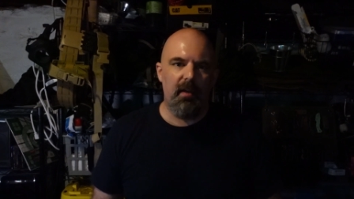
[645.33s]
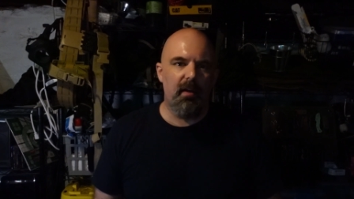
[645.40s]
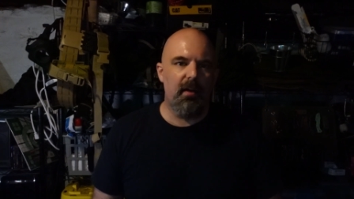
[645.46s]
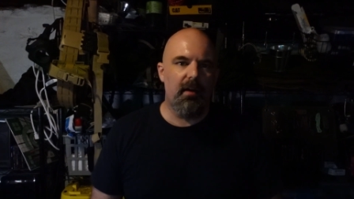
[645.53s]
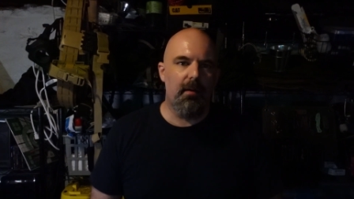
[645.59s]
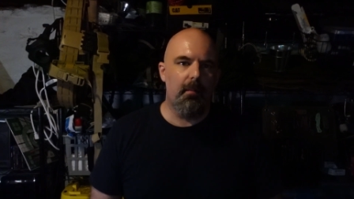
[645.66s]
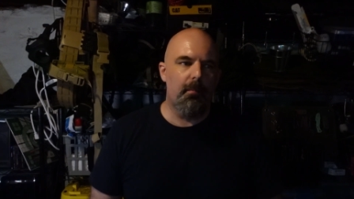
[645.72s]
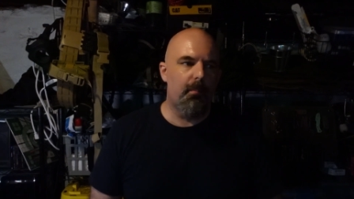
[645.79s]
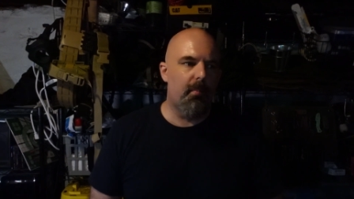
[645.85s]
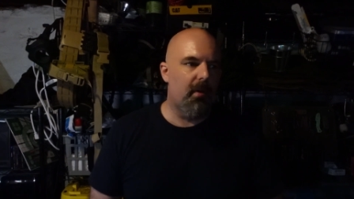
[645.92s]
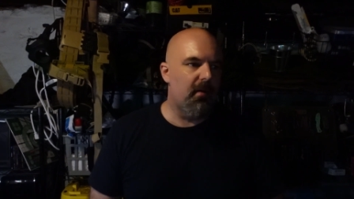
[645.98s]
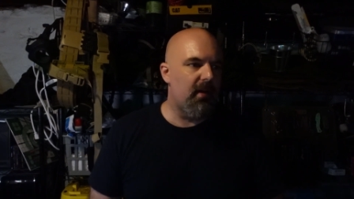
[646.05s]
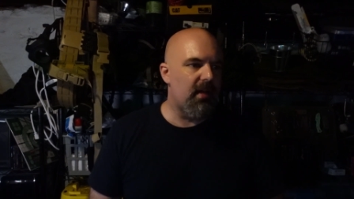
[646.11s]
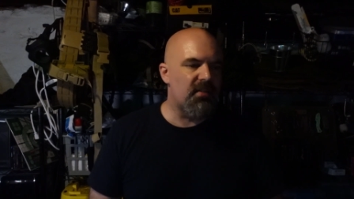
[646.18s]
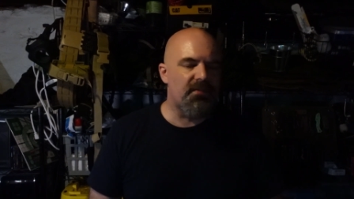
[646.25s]

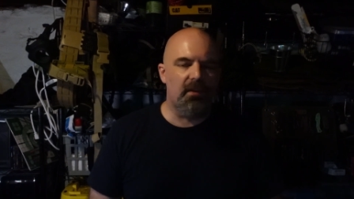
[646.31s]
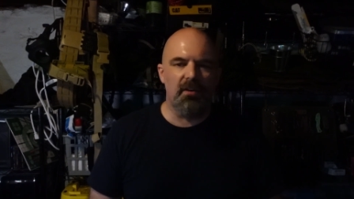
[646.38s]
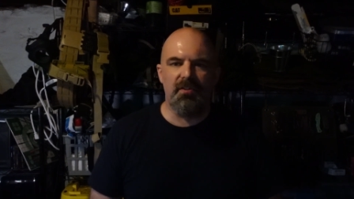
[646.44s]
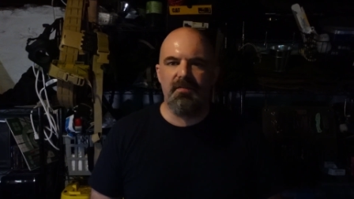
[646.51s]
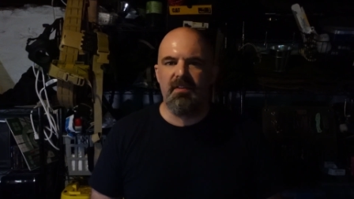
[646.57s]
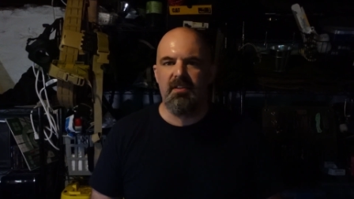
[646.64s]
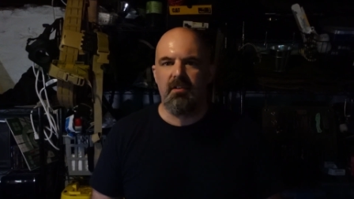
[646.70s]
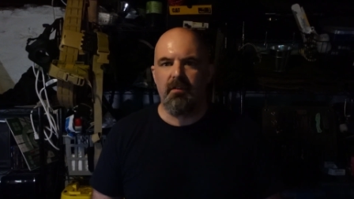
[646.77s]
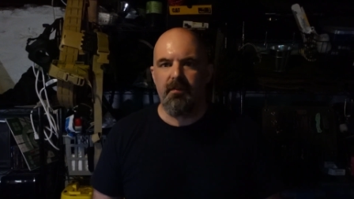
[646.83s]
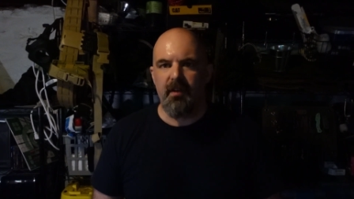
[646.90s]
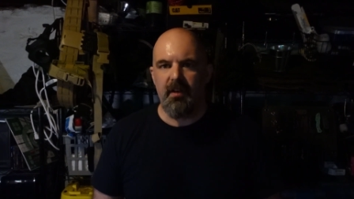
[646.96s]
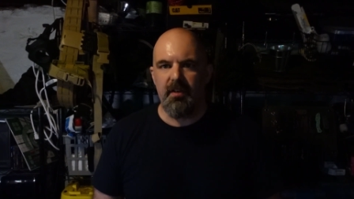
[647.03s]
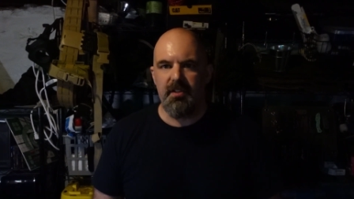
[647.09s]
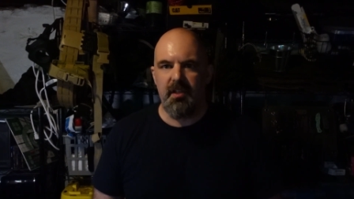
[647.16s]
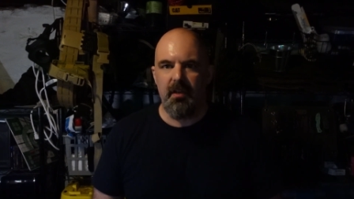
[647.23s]
But as far as physical
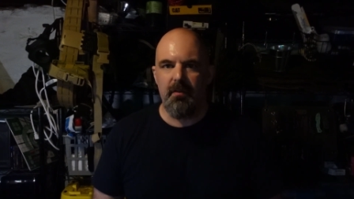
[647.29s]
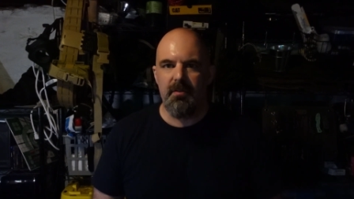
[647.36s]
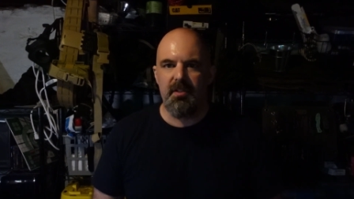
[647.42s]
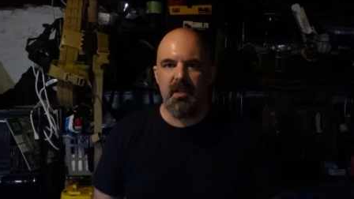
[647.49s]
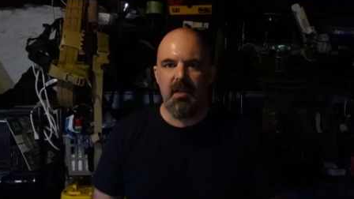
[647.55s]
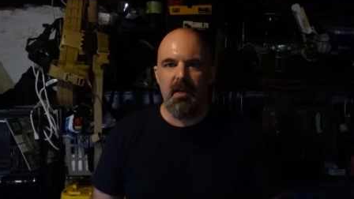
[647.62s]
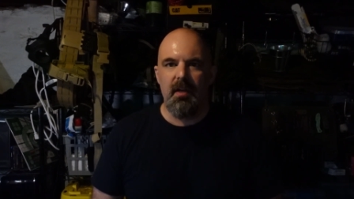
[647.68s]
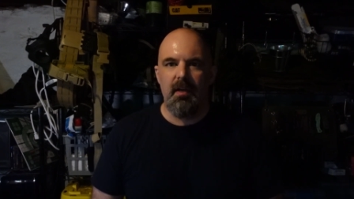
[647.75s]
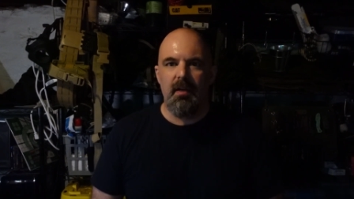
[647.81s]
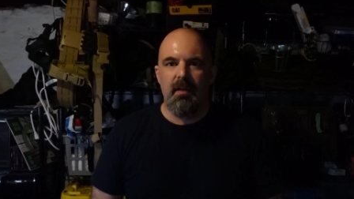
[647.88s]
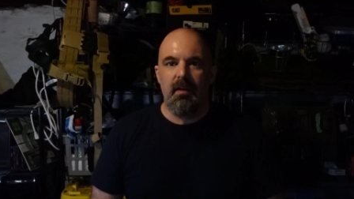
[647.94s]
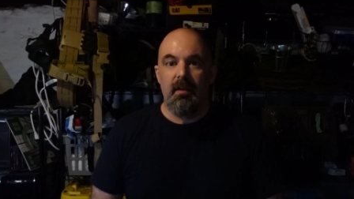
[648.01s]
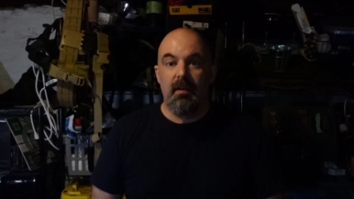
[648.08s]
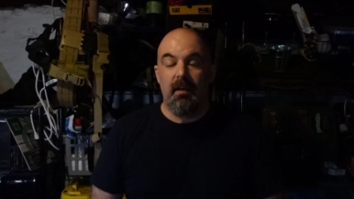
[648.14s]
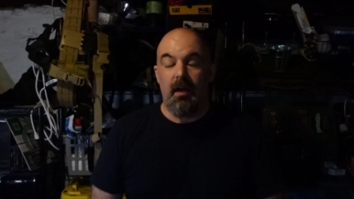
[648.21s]
fitness goes,
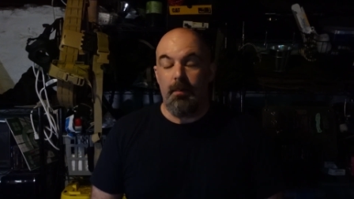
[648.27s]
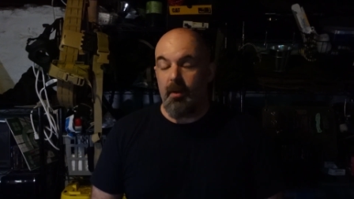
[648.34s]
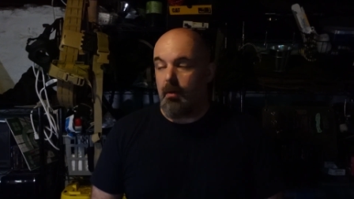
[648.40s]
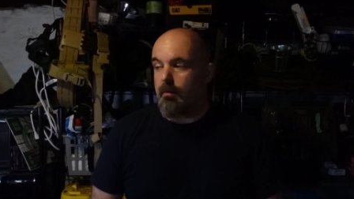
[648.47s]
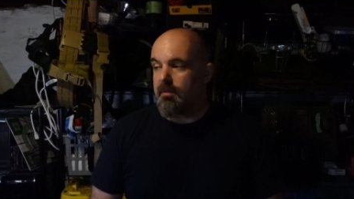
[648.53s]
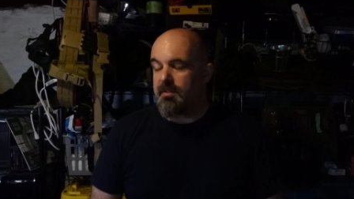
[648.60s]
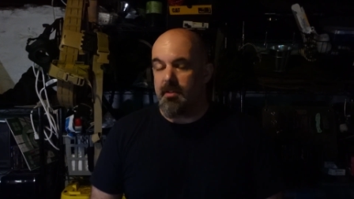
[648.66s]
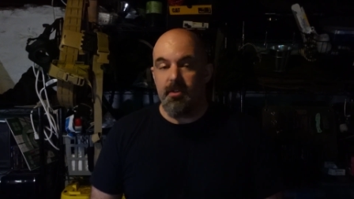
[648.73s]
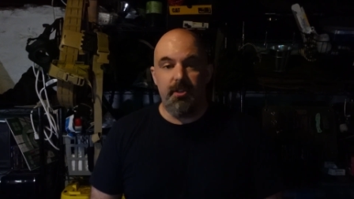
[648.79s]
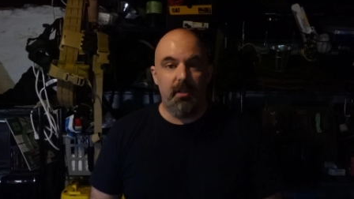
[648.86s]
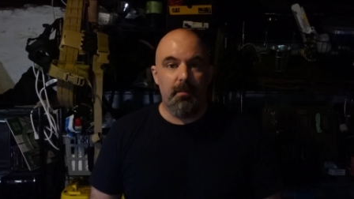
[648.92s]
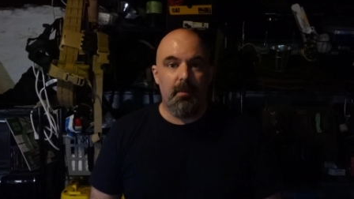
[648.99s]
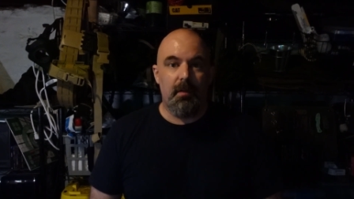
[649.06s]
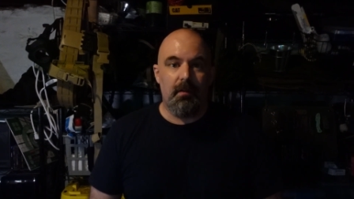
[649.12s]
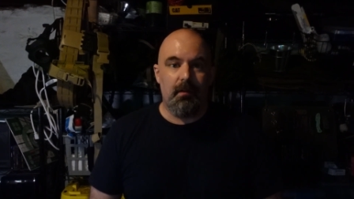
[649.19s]
I've been going to the
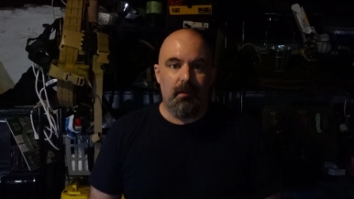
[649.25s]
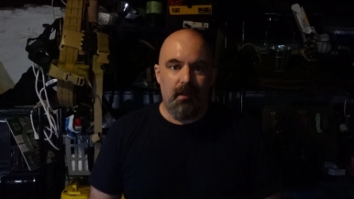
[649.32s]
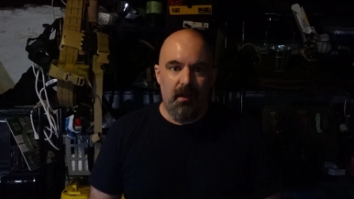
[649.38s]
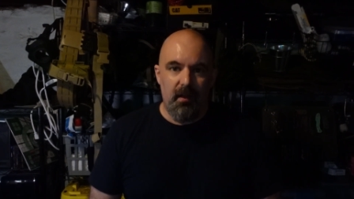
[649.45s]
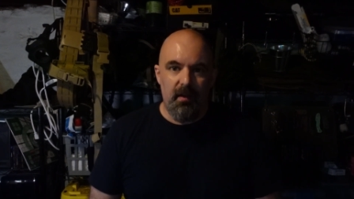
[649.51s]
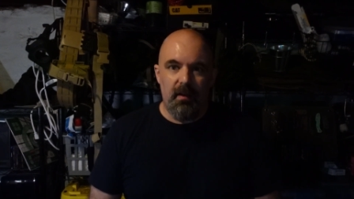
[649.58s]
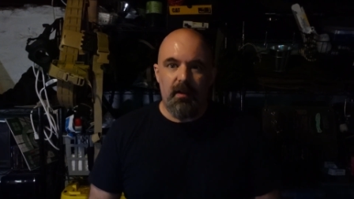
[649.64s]
gym a lot.